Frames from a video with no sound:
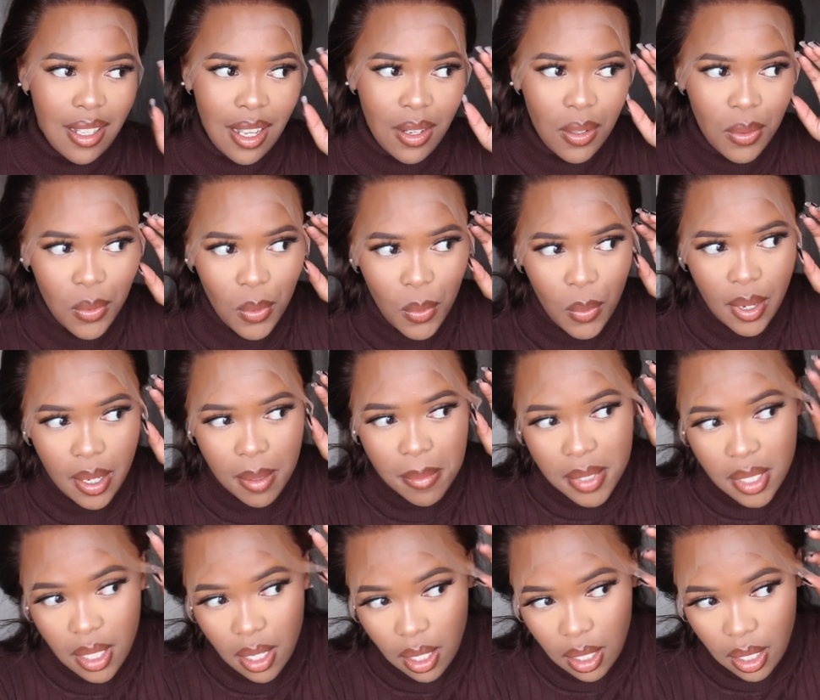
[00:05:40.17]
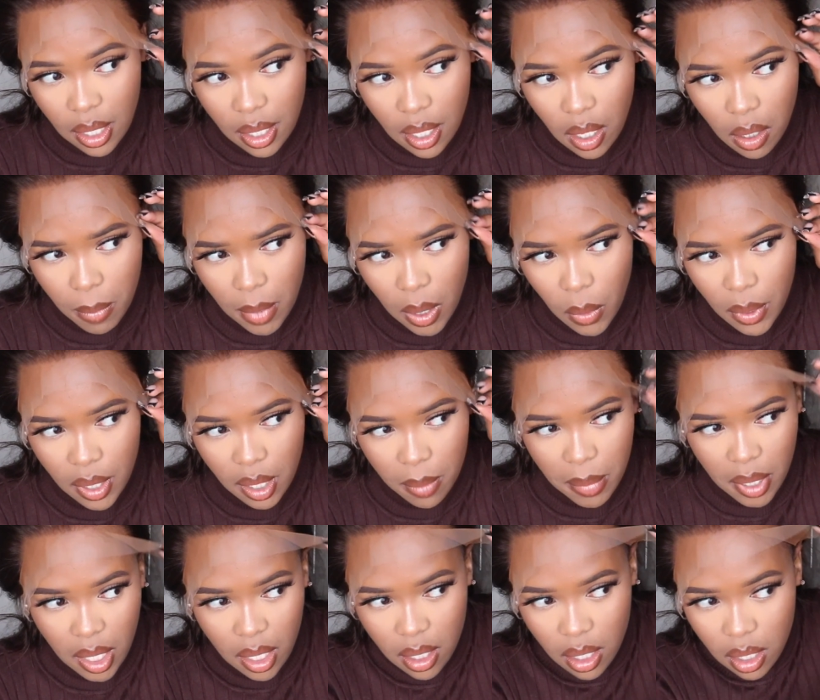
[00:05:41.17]
I don't know why I'm saying lay down my wig,
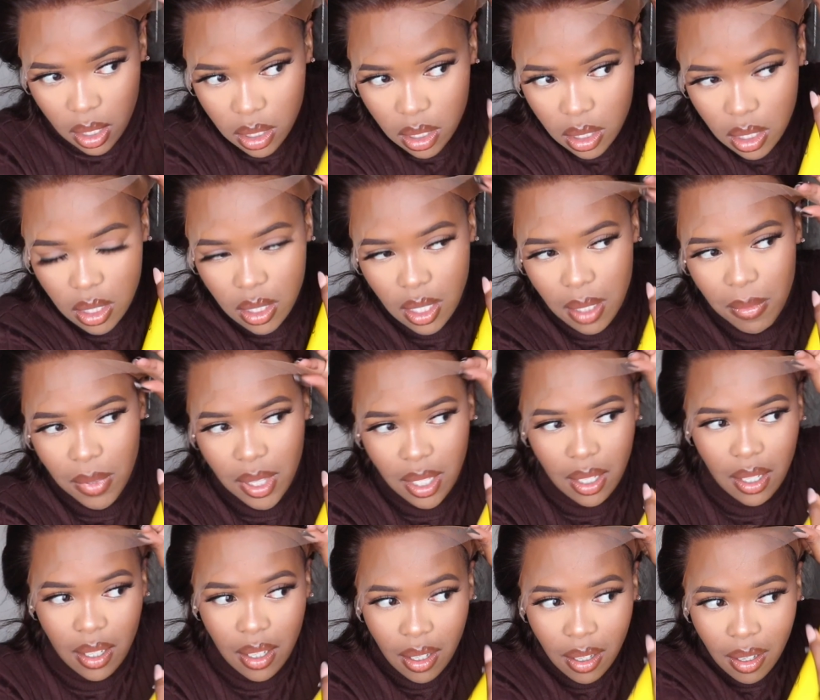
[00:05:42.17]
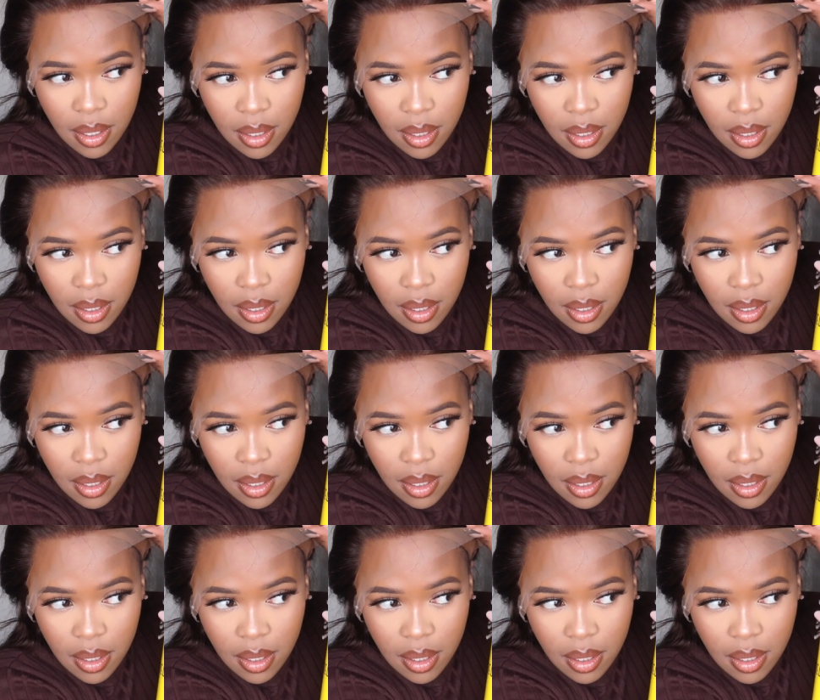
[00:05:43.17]
but I think it's the same thing.